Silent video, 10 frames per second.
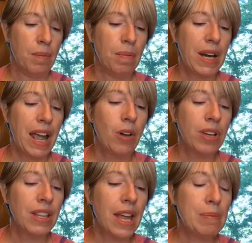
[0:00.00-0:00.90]
But how
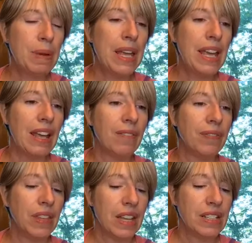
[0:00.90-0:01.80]
can that be?
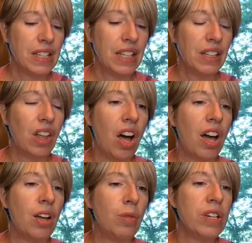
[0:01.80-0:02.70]
Did the
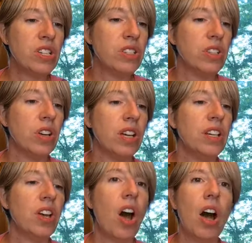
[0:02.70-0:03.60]
law, which is
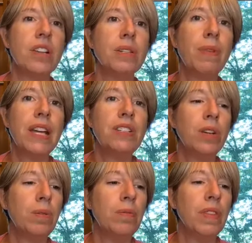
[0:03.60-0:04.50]
good, cause my
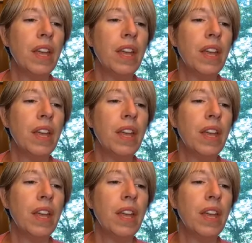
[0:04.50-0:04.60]
doom?